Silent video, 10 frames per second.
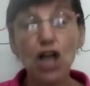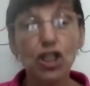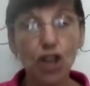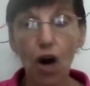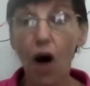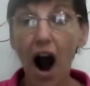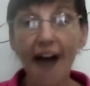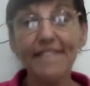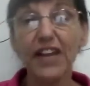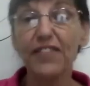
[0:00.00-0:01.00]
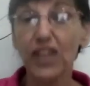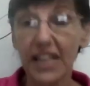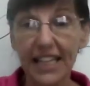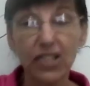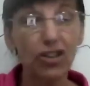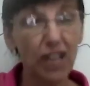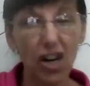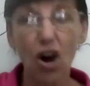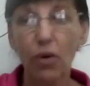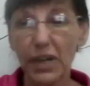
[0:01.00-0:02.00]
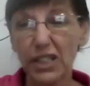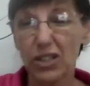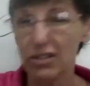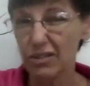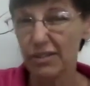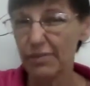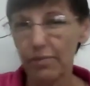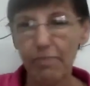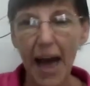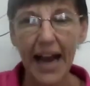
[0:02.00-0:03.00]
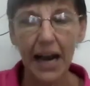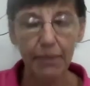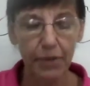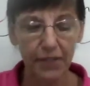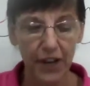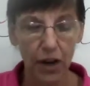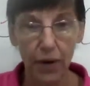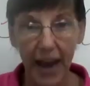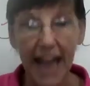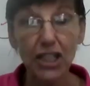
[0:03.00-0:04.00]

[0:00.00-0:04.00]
So, Avi, if you need to, you can always back up your video, okay?